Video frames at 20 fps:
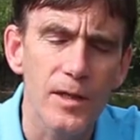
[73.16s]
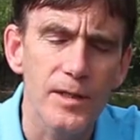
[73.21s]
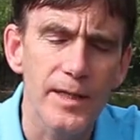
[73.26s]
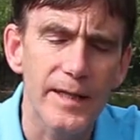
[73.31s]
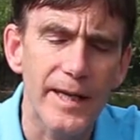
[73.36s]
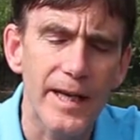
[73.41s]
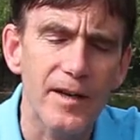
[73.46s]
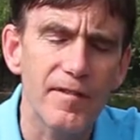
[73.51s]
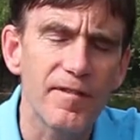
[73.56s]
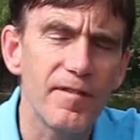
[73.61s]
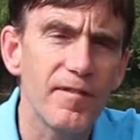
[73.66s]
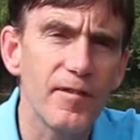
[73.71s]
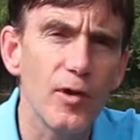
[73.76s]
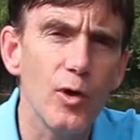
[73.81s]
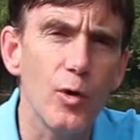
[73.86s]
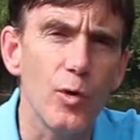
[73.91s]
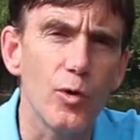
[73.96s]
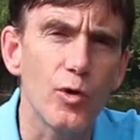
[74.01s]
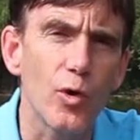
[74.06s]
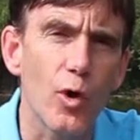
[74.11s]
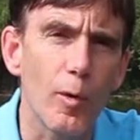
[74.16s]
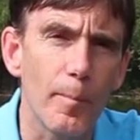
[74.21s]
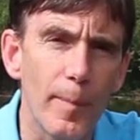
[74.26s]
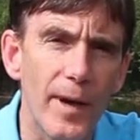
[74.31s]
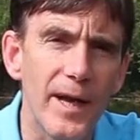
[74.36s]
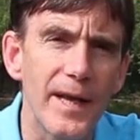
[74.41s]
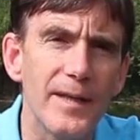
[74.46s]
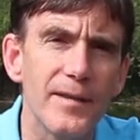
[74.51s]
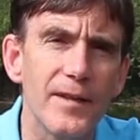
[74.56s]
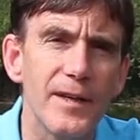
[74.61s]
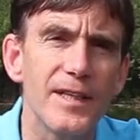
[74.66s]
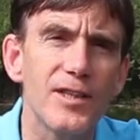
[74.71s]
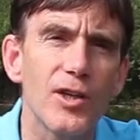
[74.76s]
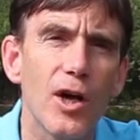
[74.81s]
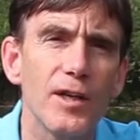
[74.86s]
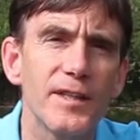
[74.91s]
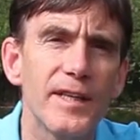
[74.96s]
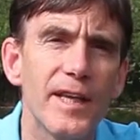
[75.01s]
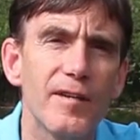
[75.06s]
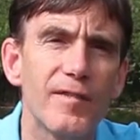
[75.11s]
to get a food or a bait that is
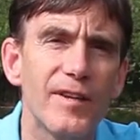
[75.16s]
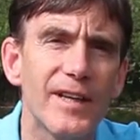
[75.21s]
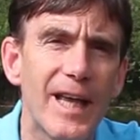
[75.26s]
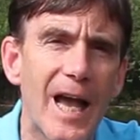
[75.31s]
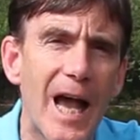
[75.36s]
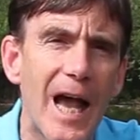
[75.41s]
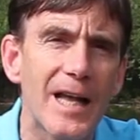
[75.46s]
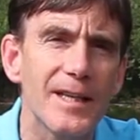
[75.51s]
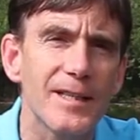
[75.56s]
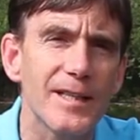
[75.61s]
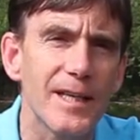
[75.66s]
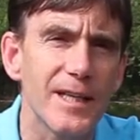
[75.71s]
ideal for cats,